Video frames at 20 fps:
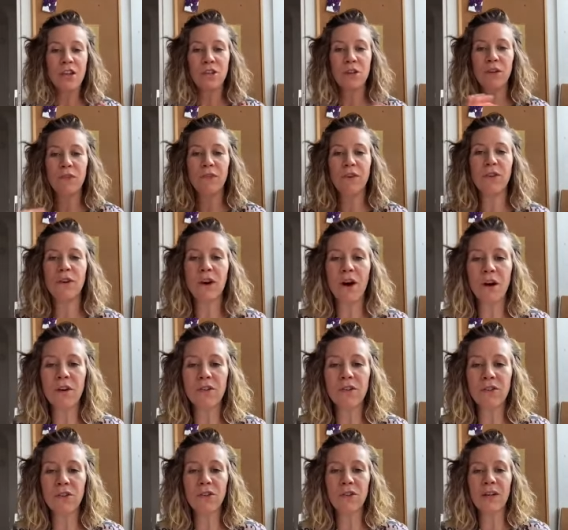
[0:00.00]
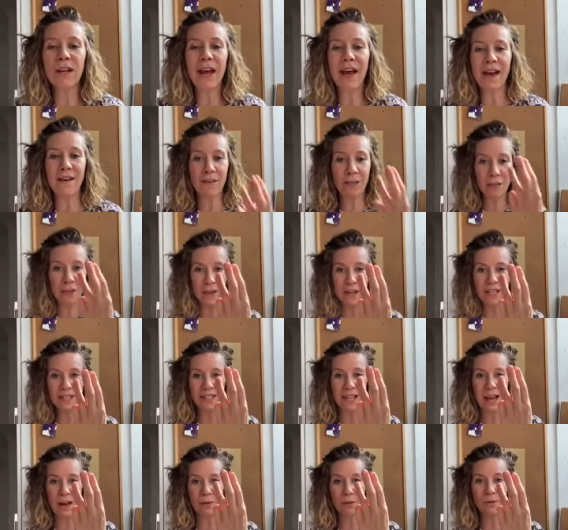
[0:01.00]
So if your chorus only have 3
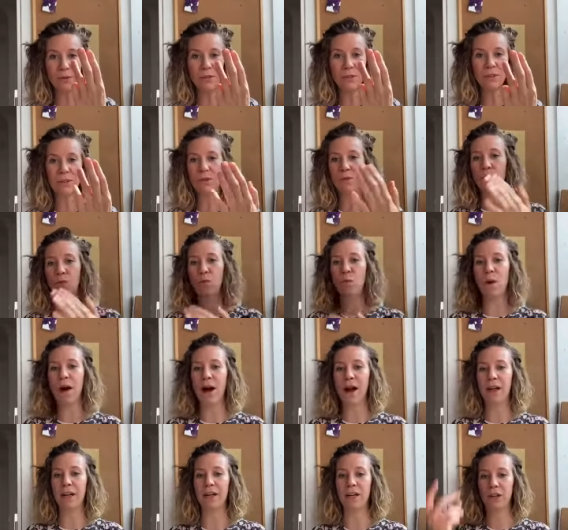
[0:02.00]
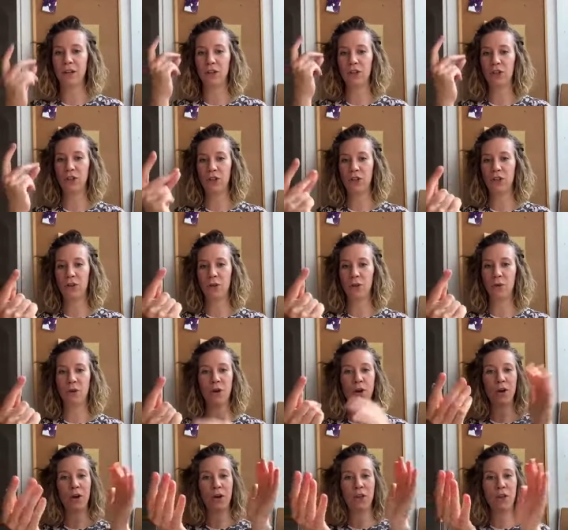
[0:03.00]
sounds, 1,
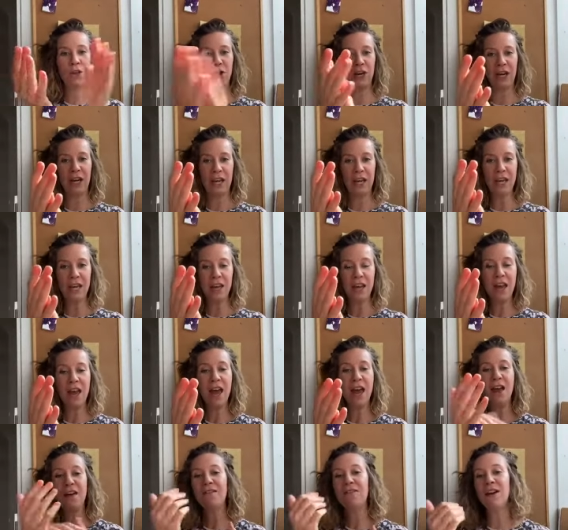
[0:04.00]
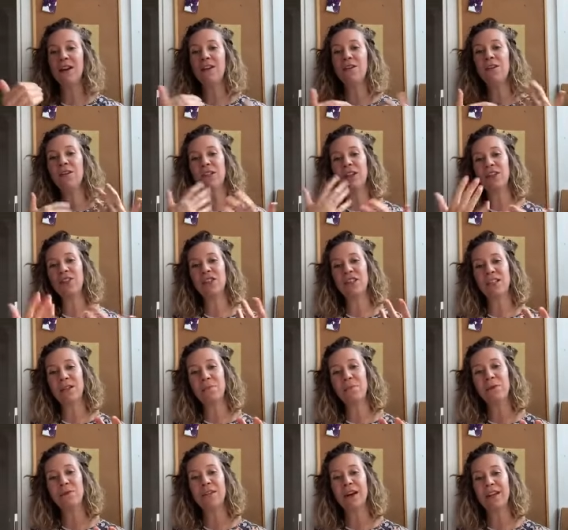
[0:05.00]
2, 3, then you're gonna just
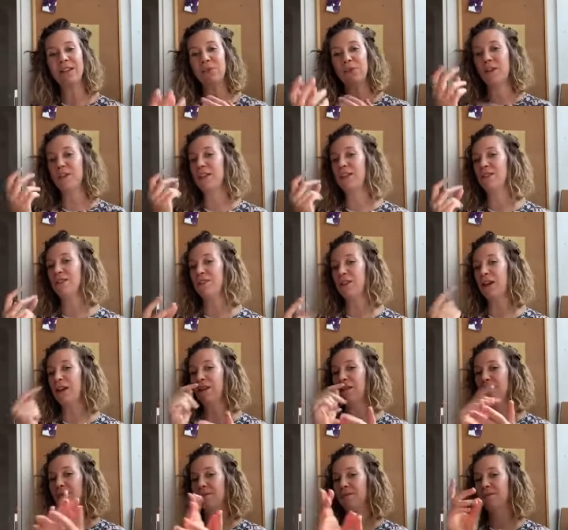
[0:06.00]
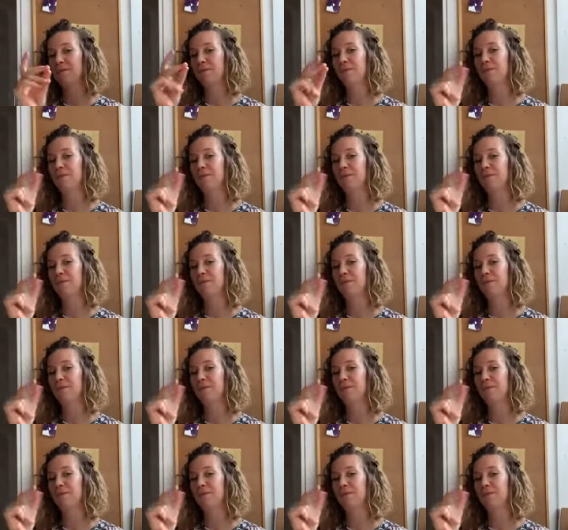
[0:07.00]
improvise with these 3.